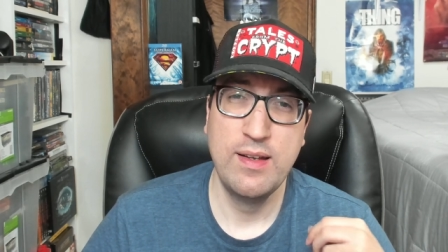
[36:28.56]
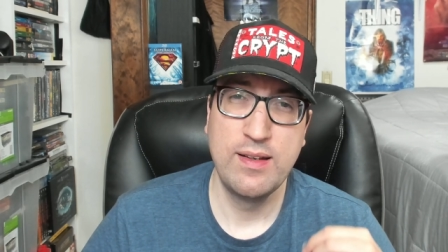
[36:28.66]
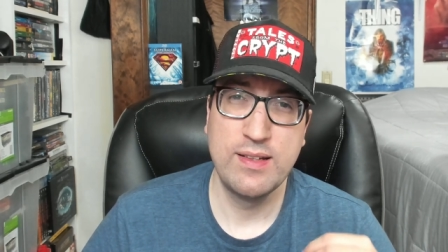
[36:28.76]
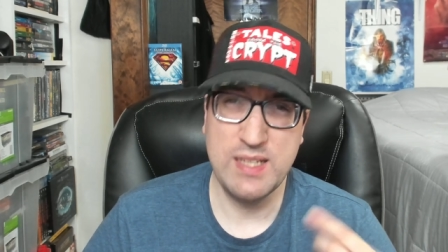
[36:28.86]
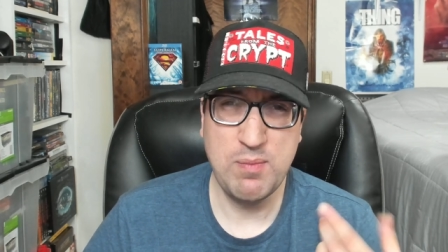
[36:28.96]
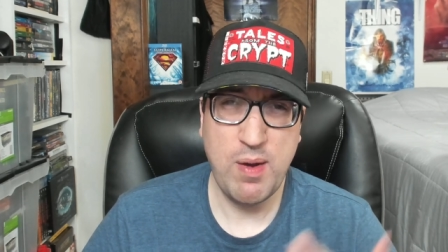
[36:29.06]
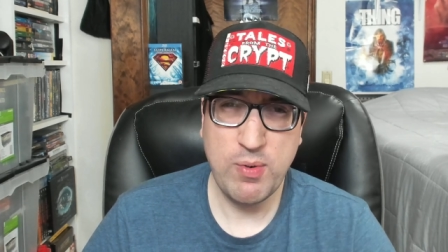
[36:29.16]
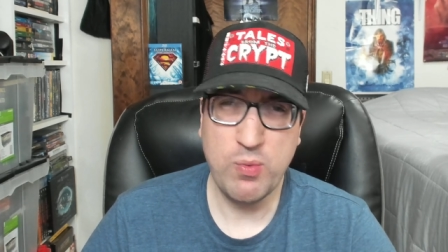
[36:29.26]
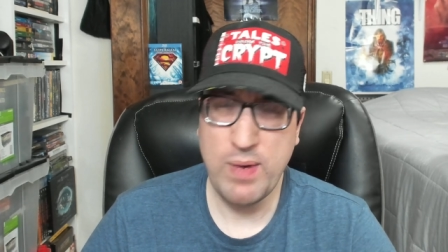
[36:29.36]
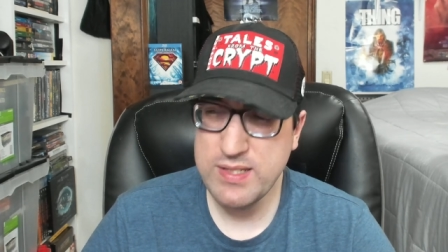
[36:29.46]
Because I
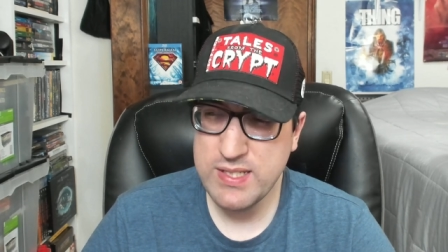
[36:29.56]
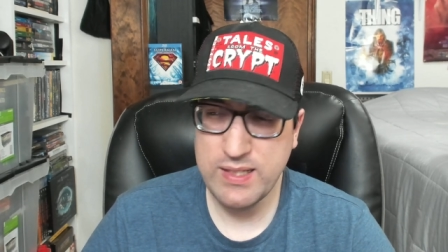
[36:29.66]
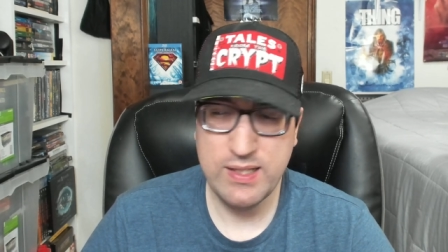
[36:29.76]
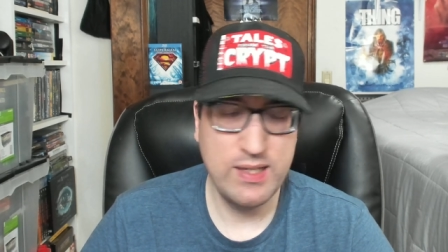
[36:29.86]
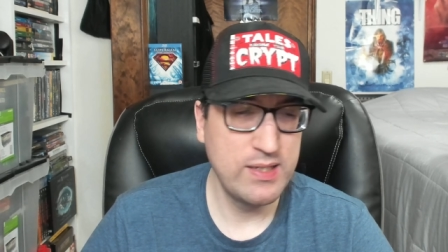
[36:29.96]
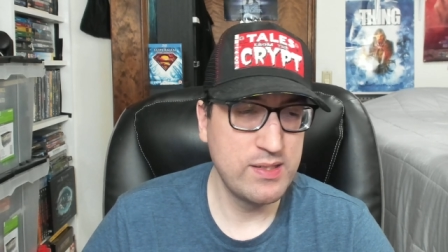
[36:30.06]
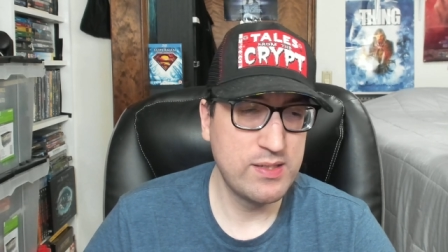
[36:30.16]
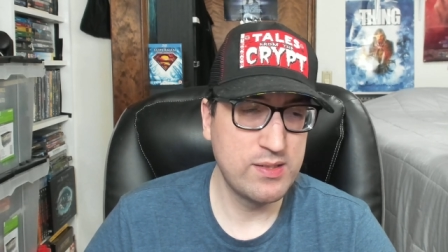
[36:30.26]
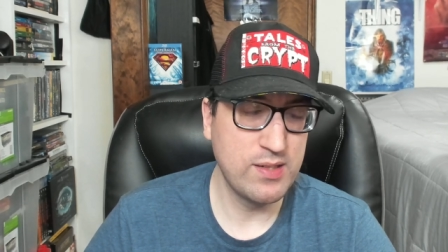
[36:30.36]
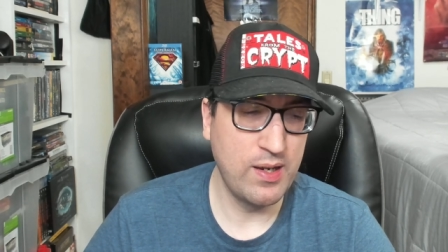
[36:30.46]
remember renting
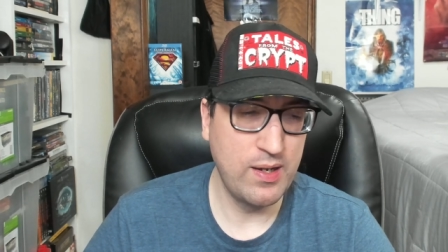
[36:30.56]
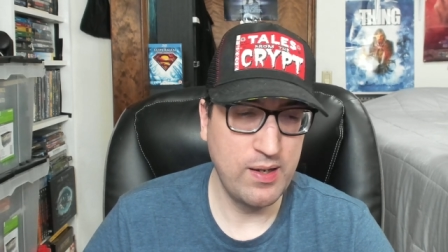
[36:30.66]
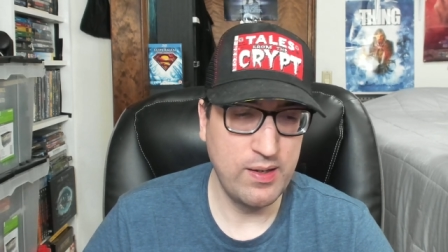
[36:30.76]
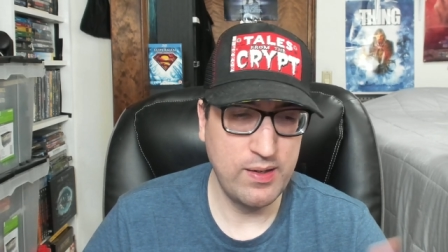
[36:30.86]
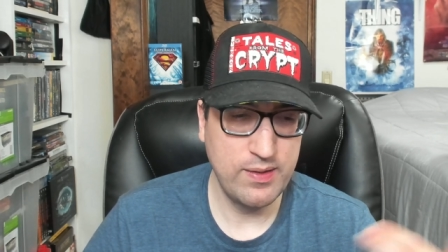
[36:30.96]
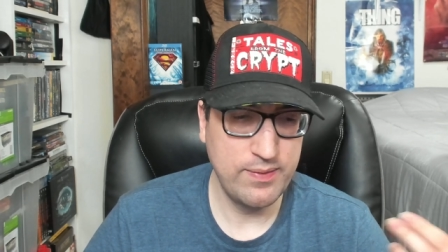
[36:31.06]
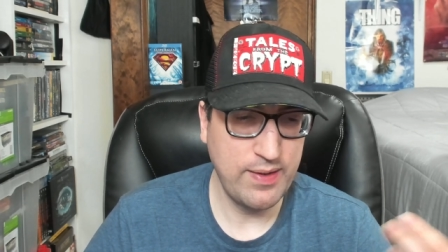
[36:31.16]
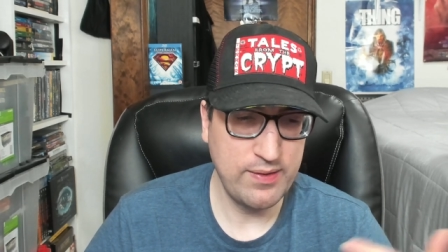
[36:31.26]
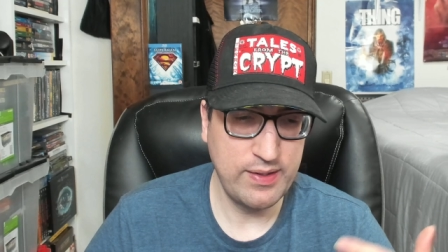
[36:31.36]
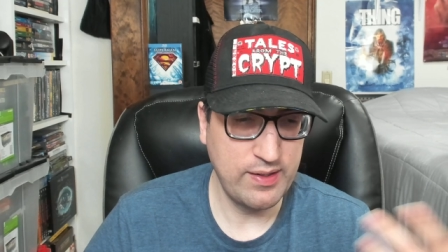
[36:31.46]
this at
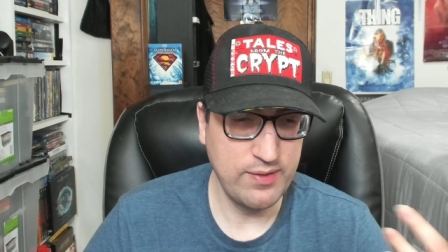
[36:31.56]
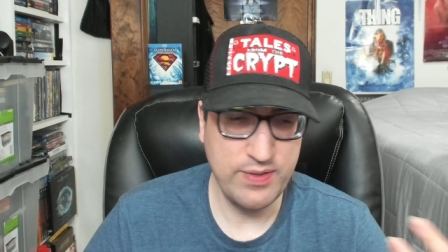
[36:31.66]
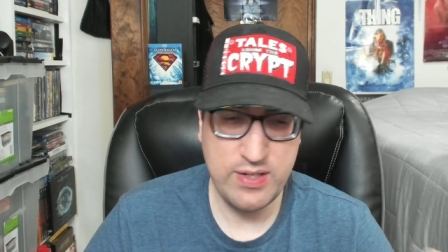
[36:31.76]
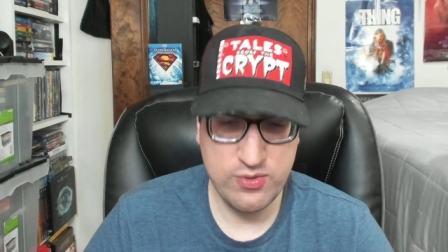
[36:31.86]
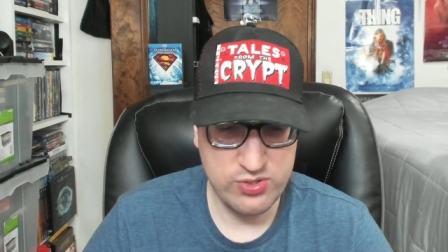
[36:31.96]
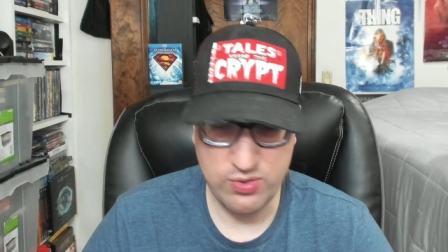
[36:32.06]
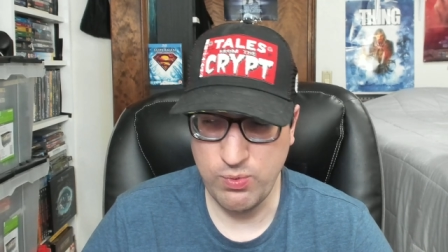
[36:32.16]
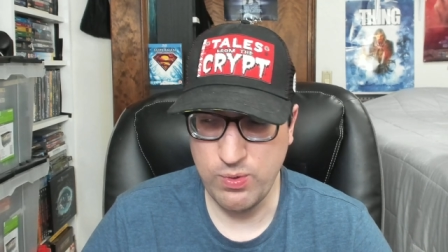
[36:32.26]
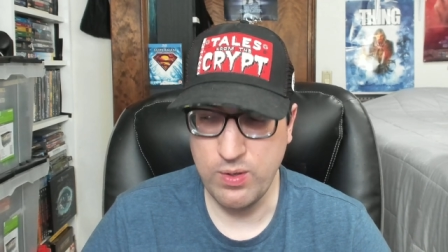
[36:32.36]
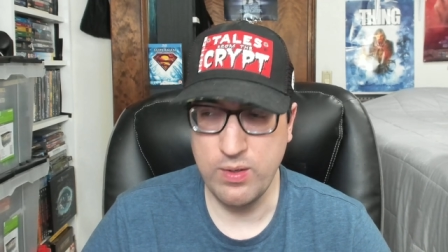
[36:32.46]
like a video
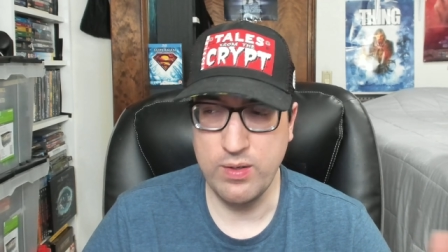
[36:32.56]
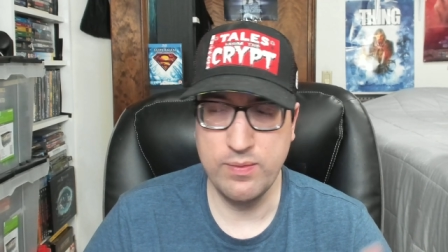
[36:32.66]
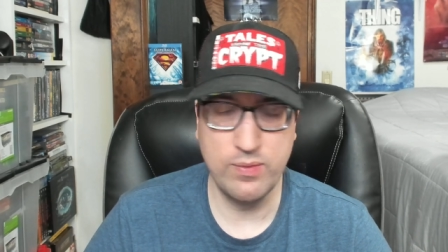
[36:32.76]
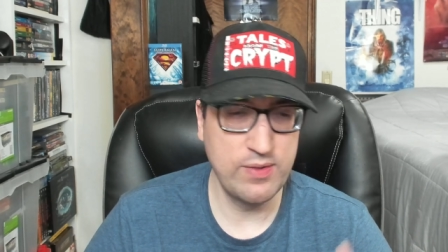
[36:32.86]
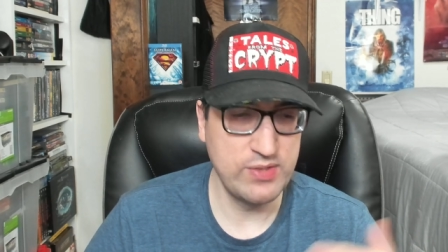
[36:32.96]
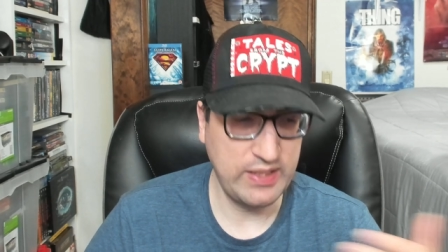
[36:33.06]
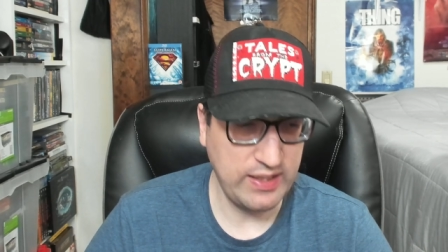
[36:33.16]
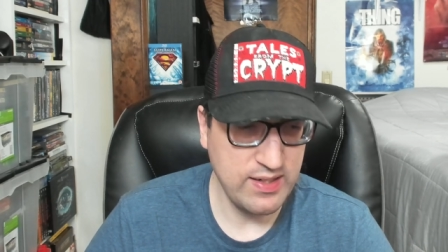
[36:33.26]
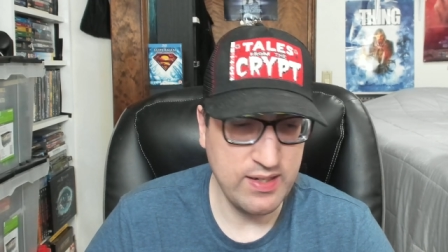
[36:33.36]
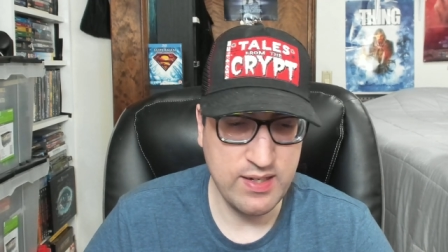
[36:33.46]
store when I was a
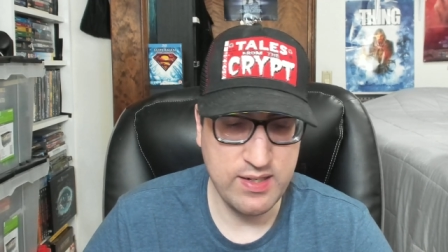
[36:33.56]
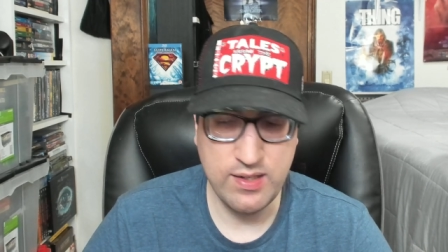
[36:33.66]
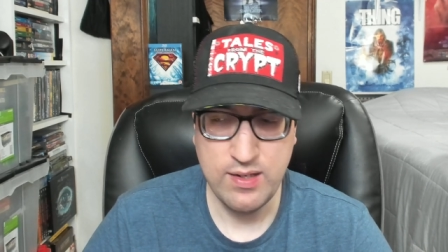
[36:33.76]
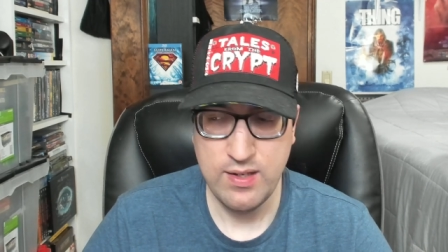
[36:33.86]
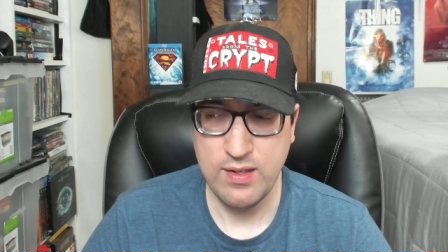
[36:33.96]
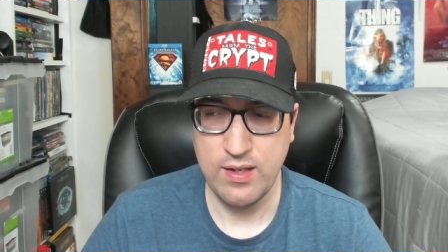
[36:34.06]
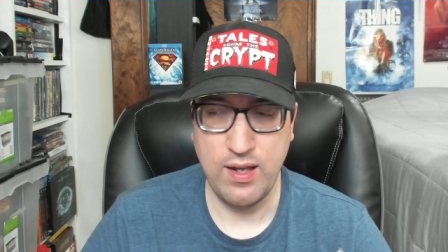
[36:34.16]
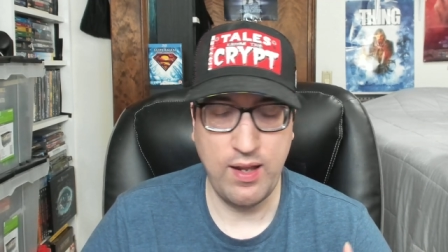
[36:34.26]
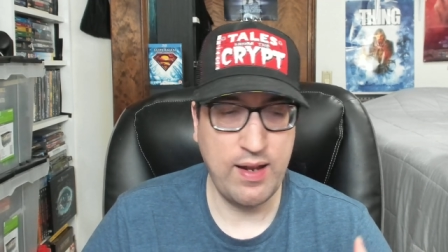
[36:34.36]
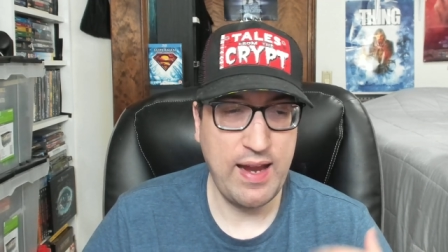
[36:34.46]
kid.
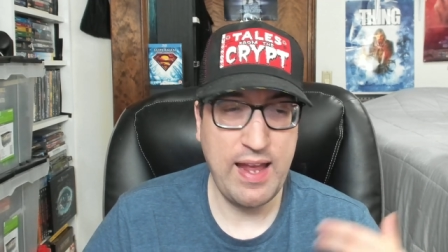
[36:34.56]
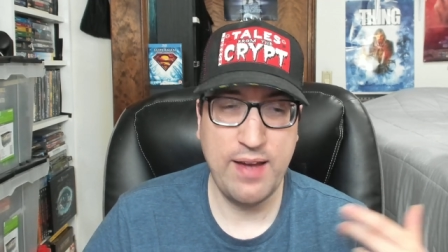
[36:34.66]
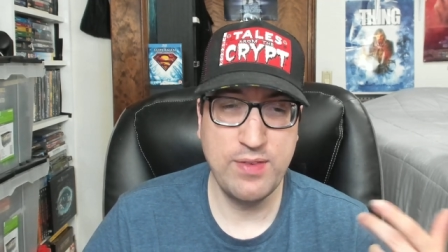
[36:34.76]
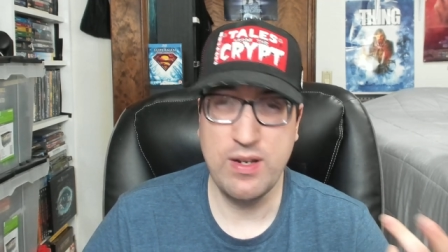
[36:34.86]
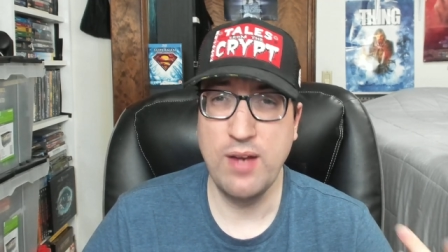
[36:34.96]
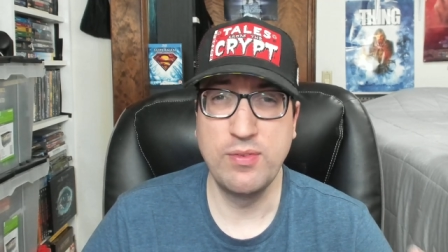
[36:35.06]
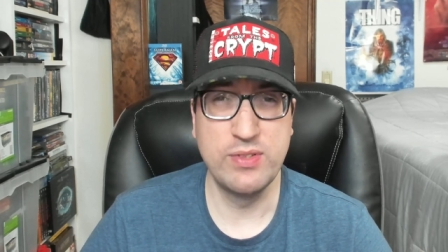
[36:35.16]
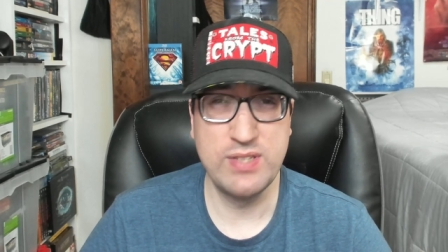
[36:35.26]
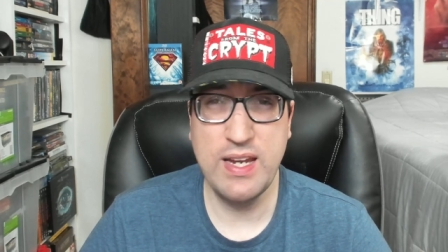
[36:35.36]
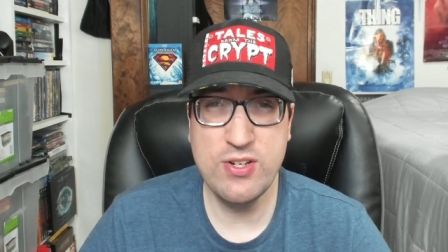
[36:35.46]
I have the
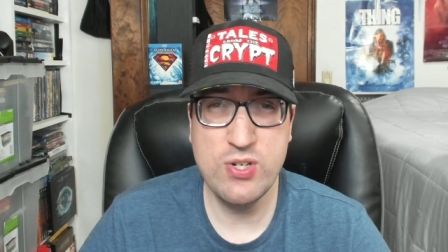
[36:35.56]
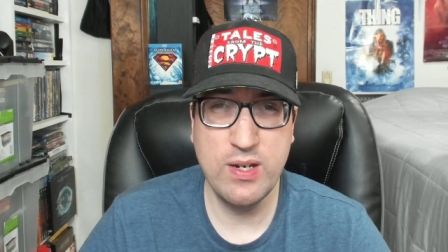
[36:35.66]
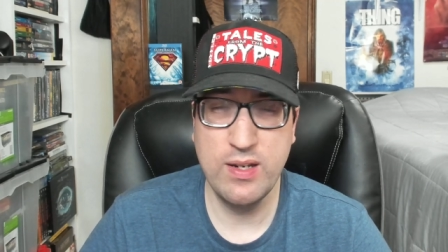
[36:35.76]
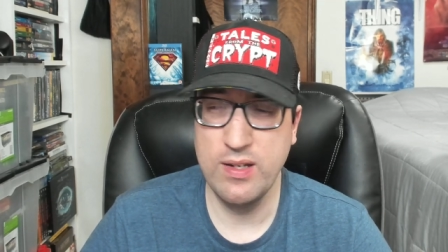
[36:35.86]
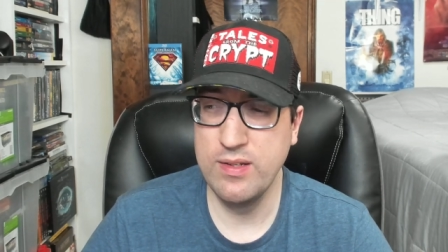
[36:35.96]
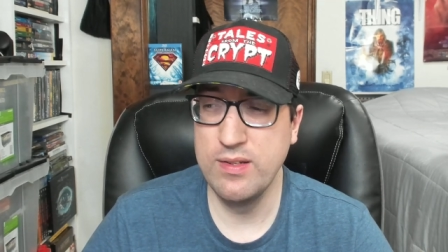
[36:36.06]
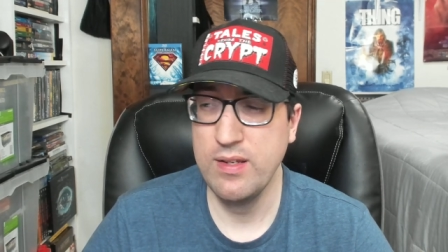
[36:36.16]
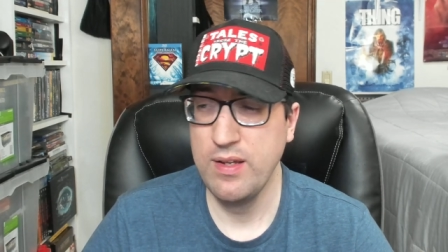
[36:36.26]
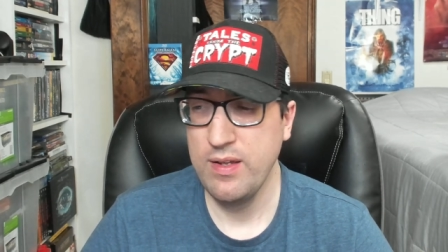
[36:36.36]
novelization.